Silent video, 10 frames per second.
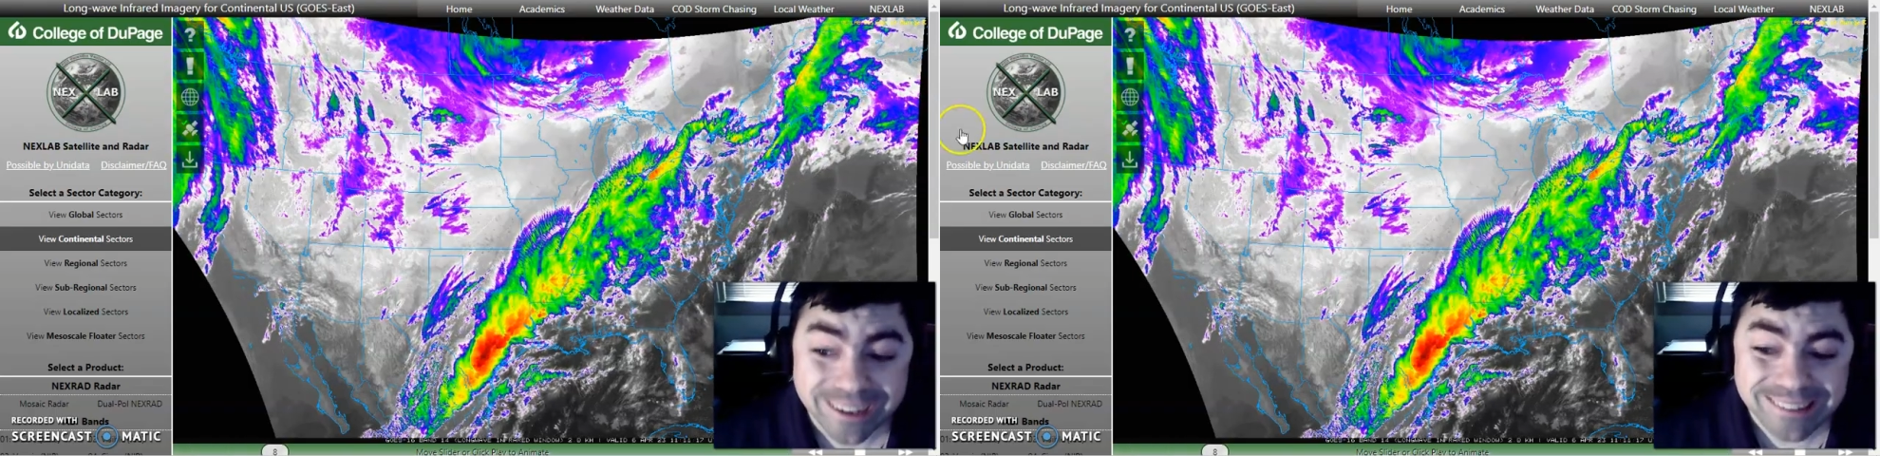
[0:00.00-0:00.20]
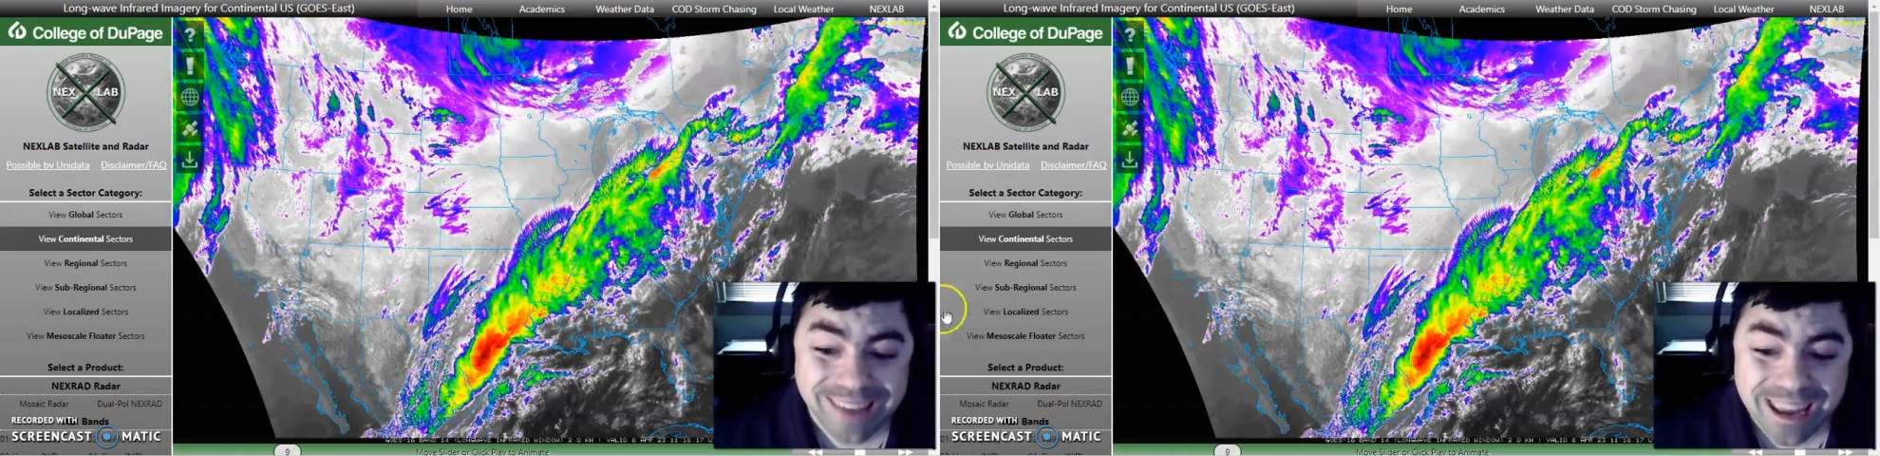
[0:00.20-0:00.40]

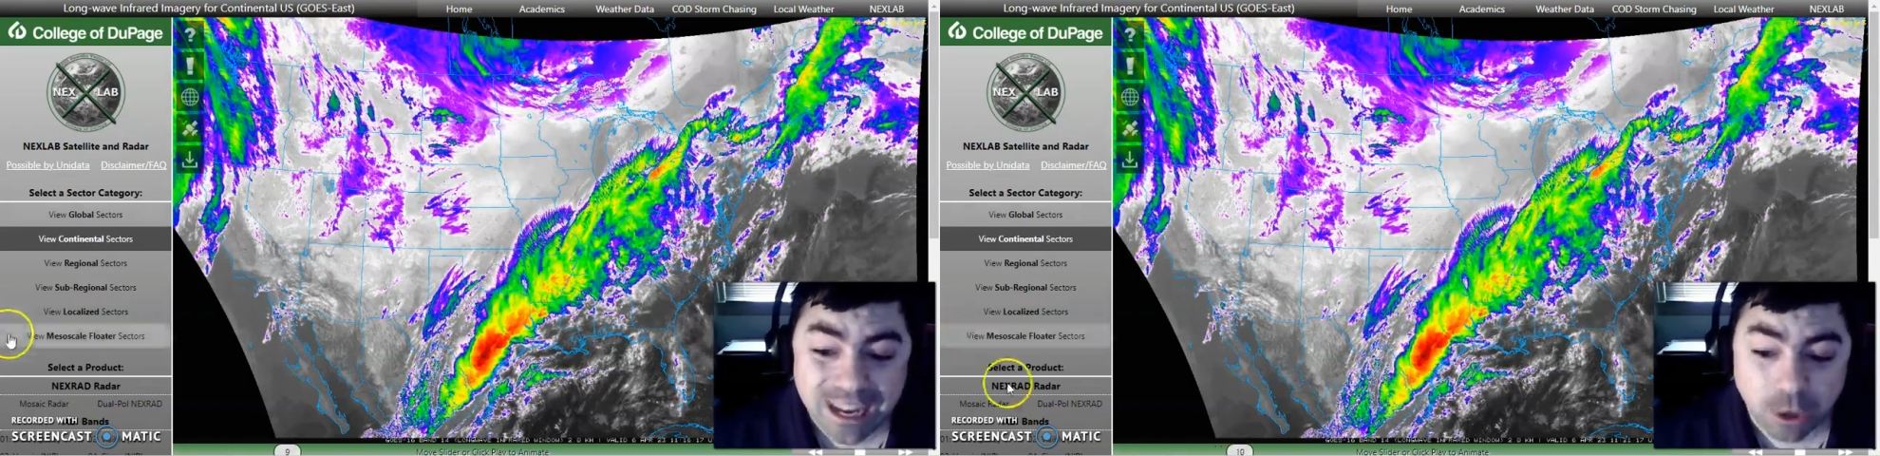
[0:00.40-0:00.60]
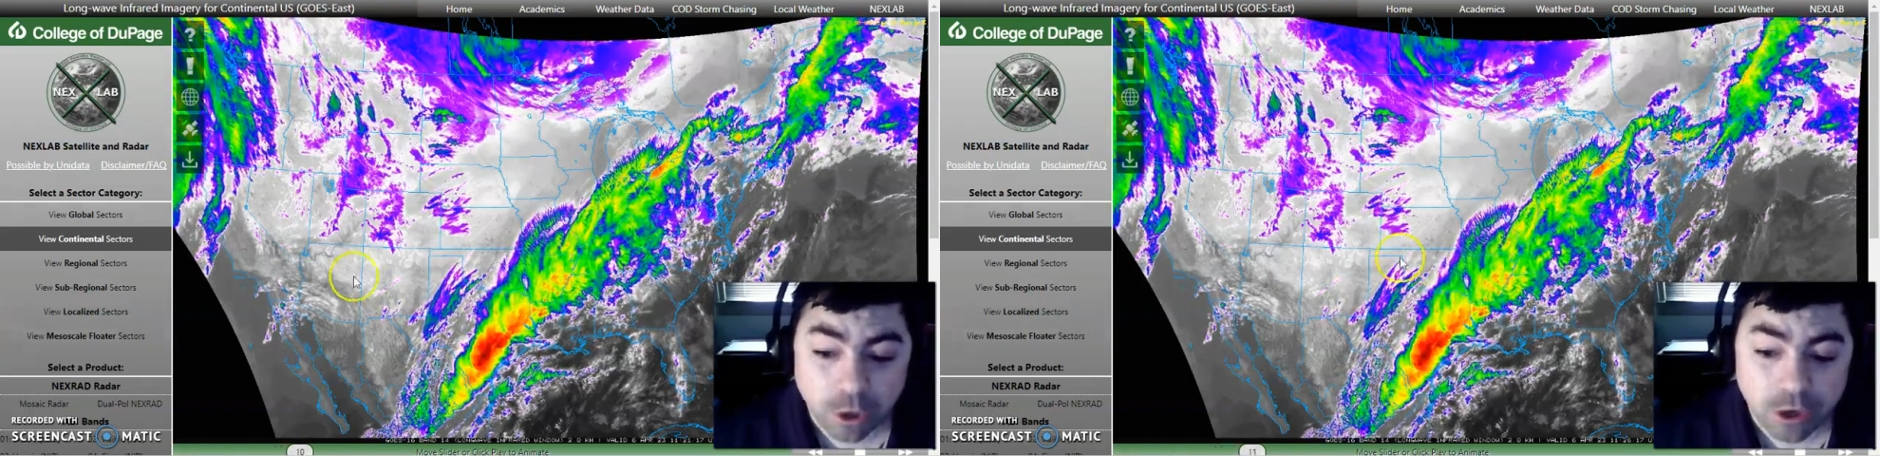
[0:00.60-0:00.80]

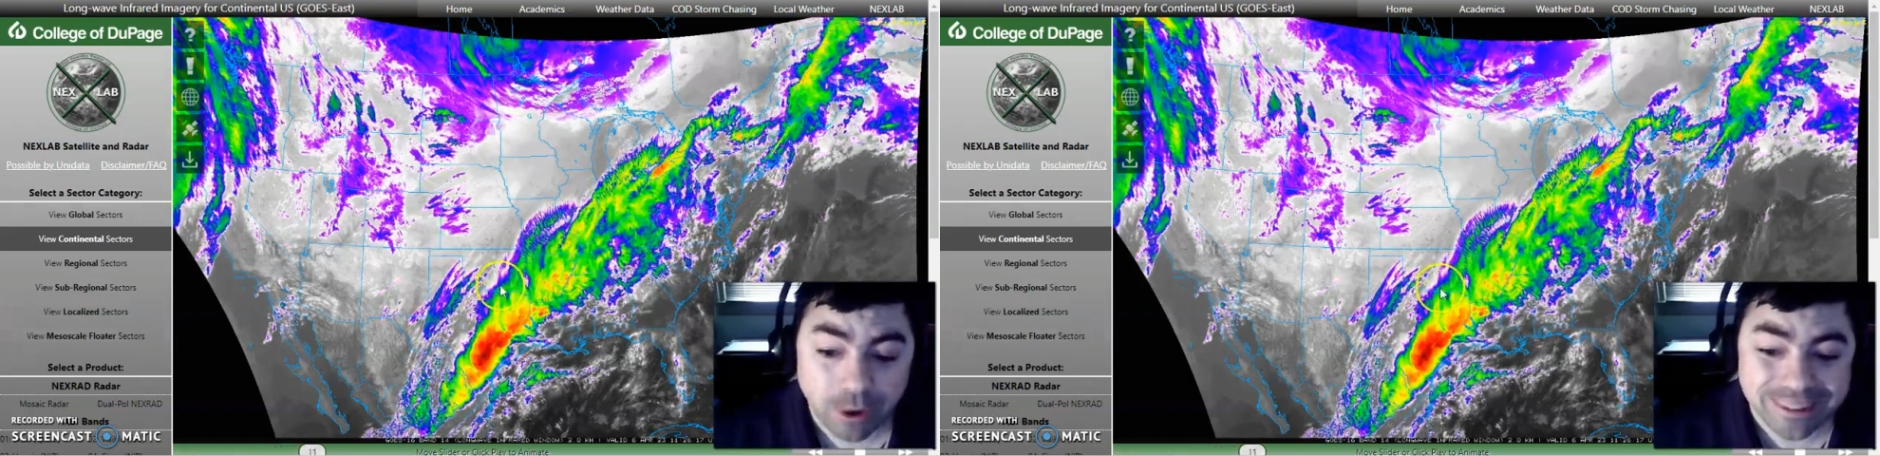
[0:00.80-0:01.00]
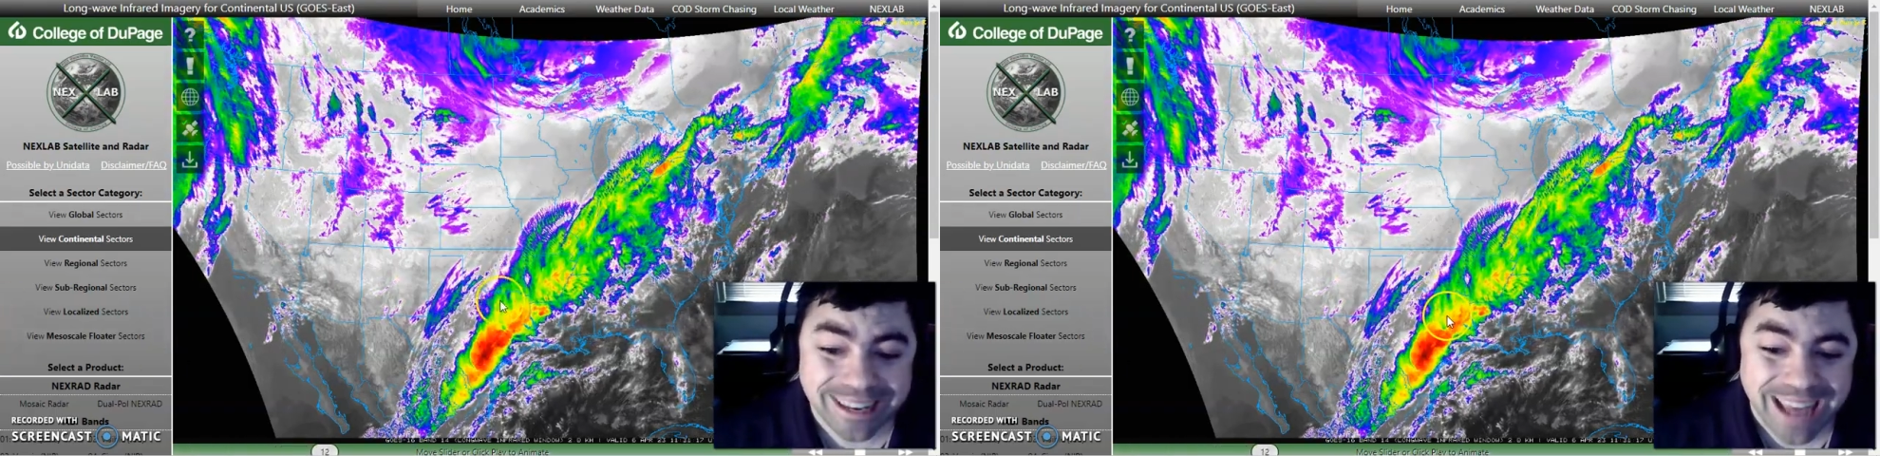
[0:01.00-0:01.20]
Taking a look here
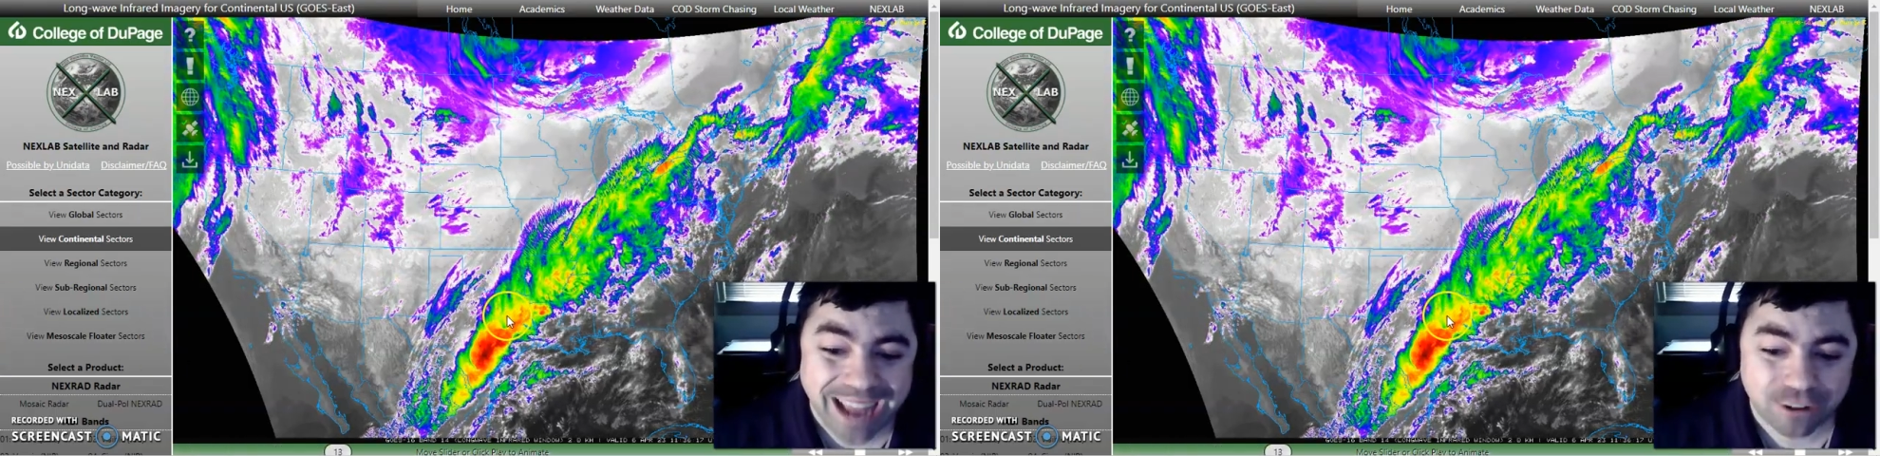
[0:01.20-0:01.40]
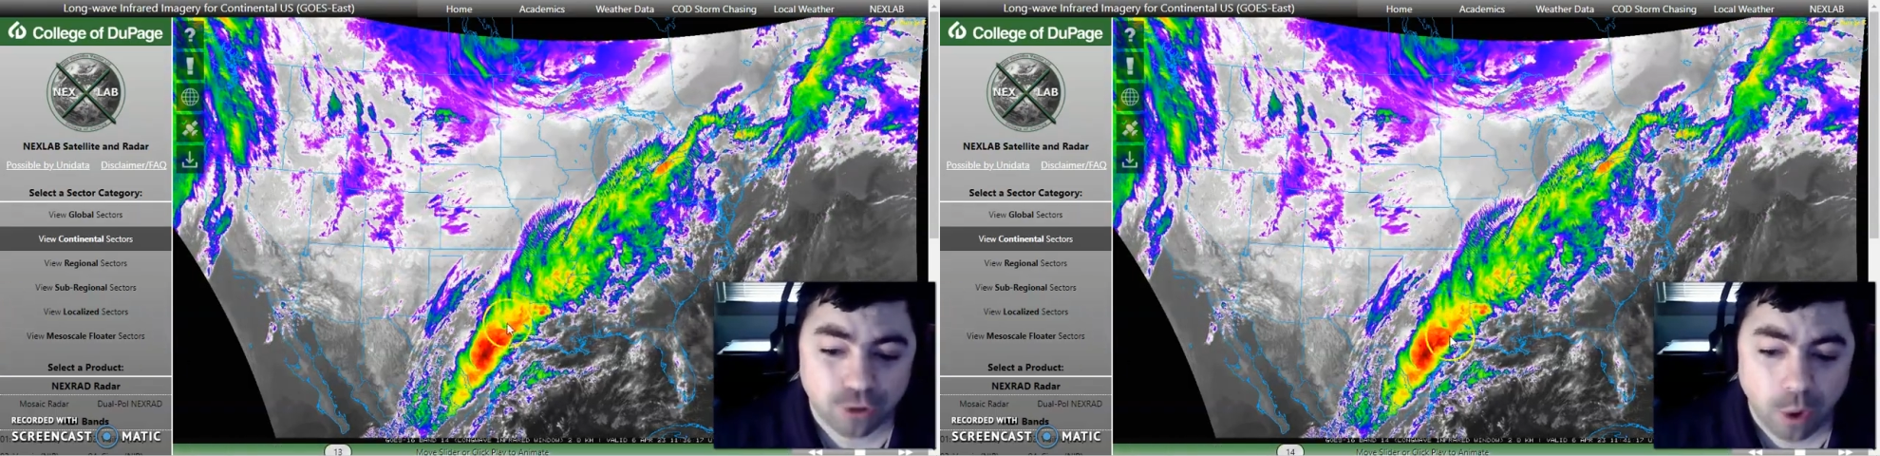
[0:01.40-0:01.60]
at the
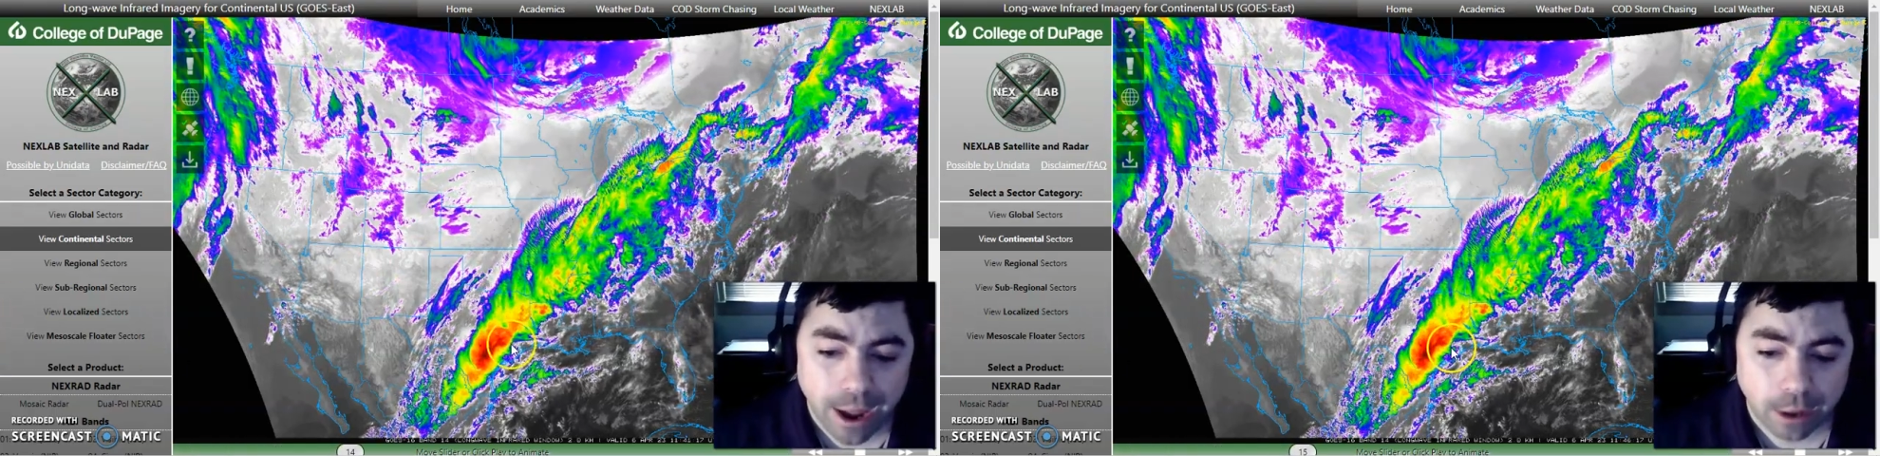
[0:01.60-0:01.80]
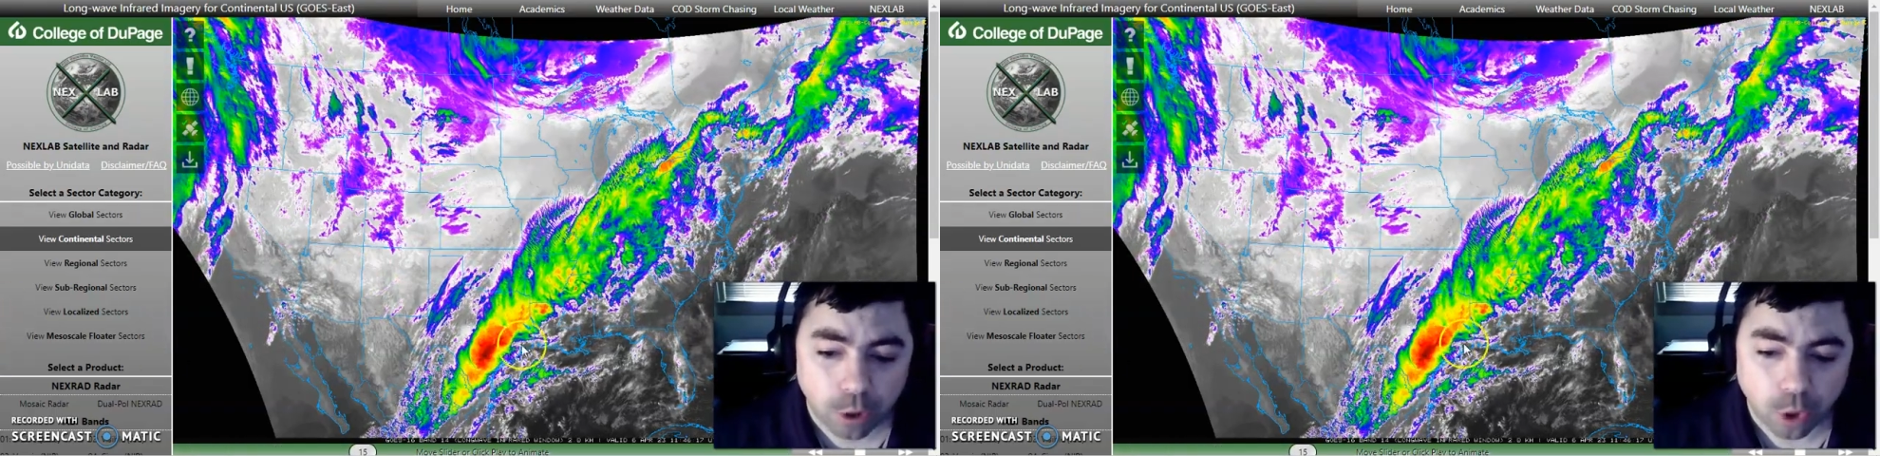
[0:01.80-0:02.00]
national
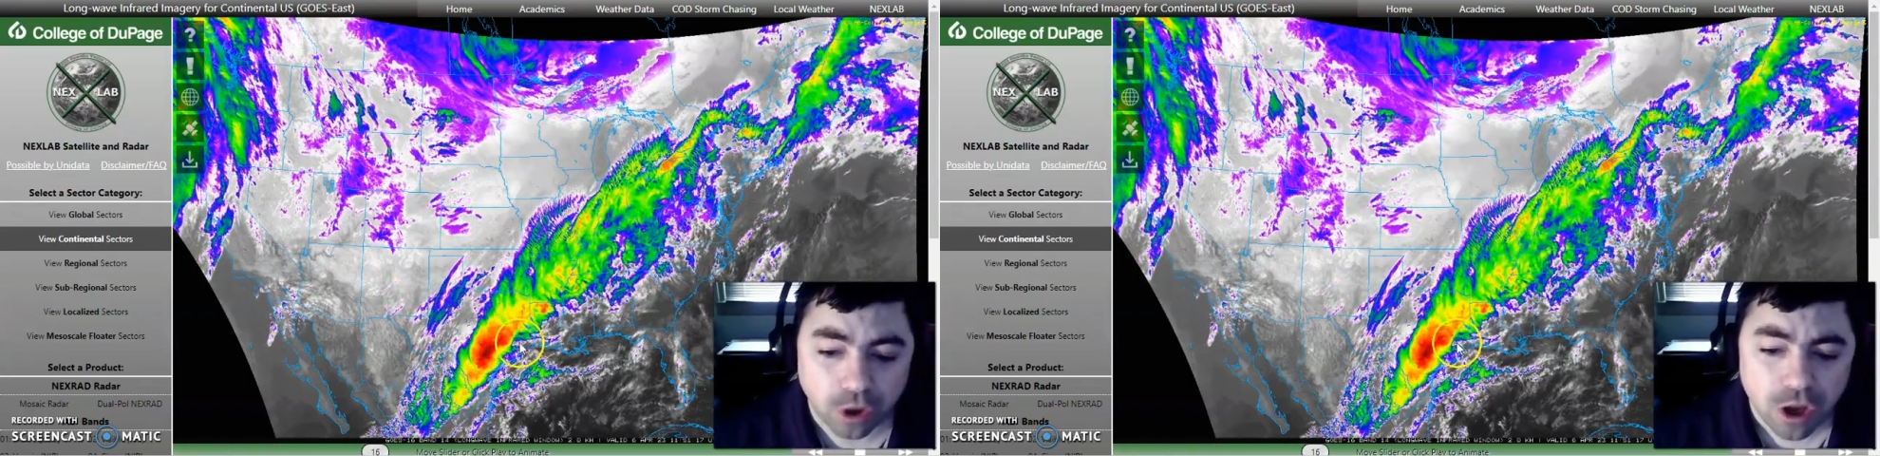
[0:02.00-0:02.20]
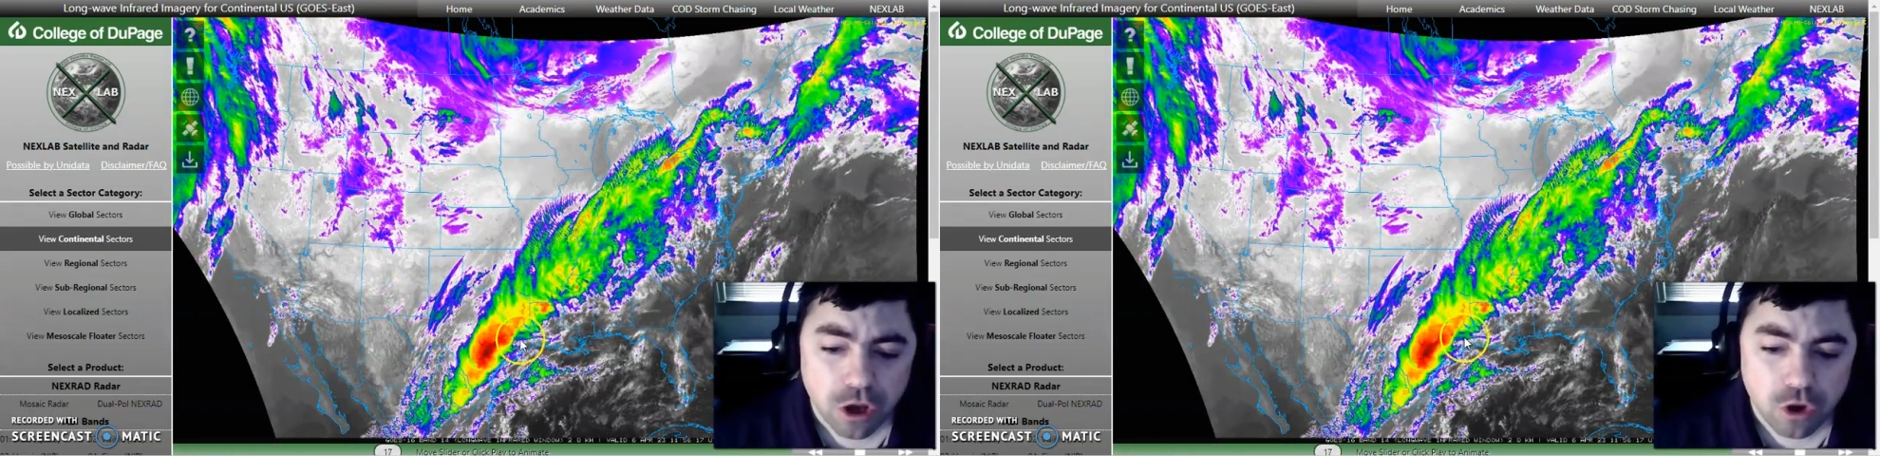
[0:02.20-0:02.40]
outlook,